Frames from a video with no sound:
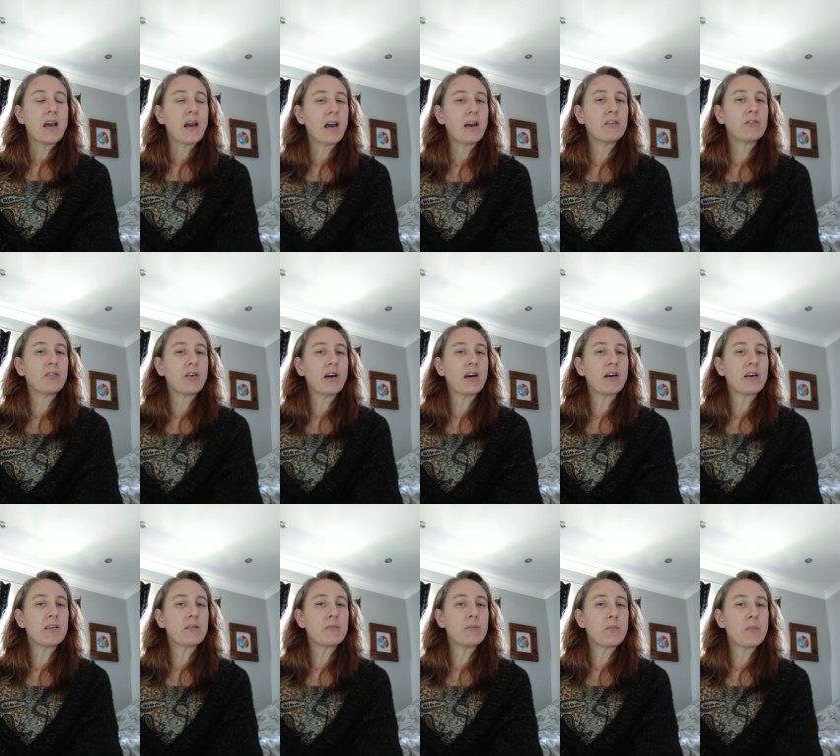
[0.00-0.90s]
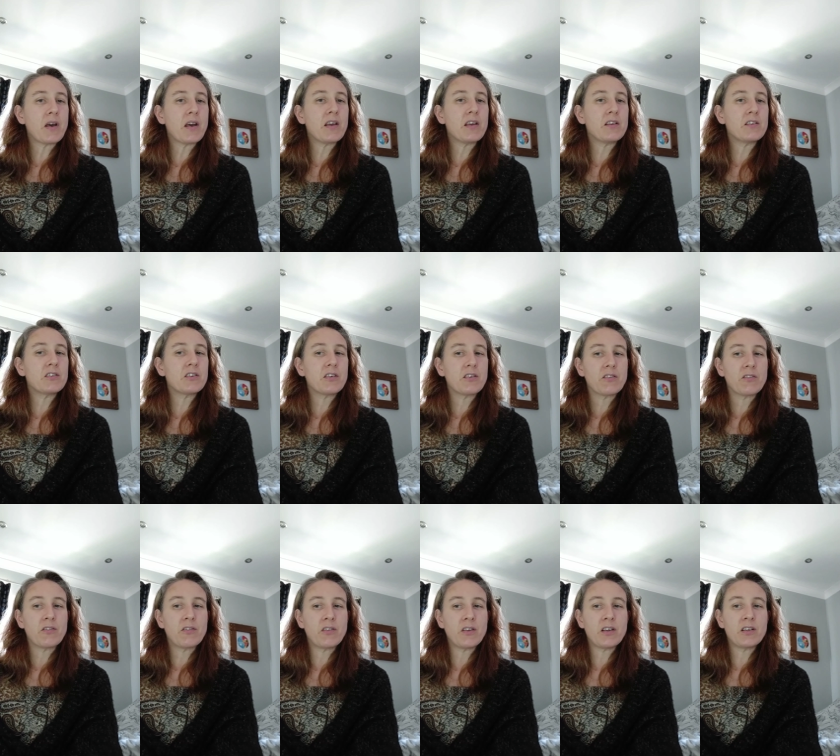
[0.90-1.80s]
Have I made
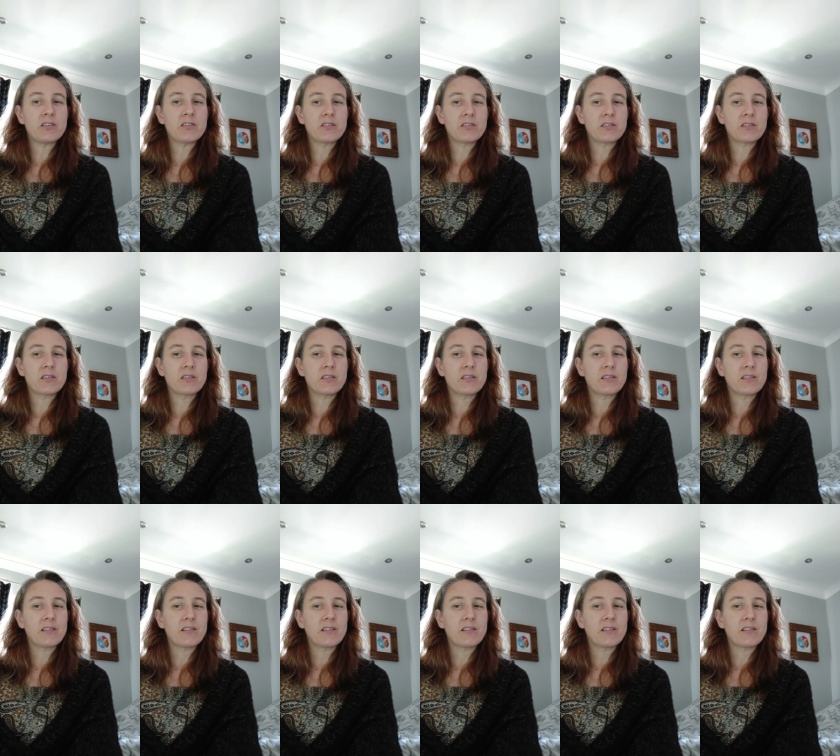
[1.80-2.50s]
this